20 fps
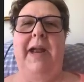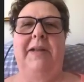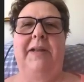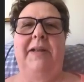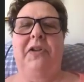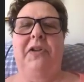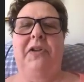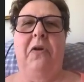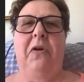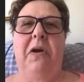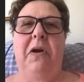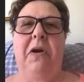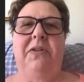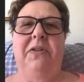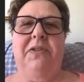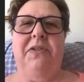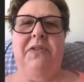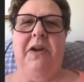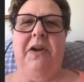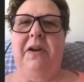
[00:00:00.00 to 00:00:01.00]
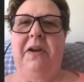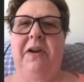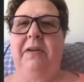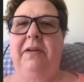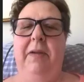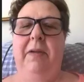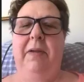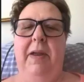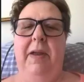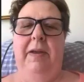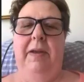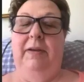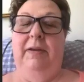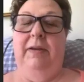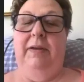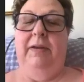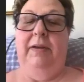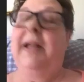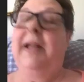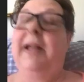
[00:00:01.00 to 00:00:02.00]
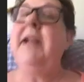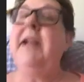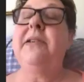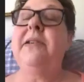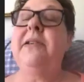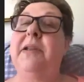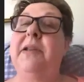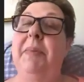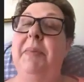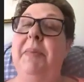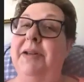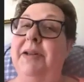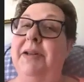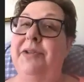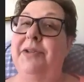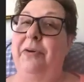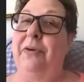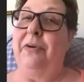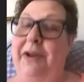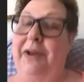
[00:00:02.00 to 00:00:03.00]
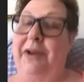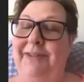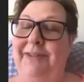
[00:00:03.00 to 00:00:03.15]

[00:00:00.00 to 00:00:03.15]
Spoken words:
in Arkansas, Lisa's in Minnesota.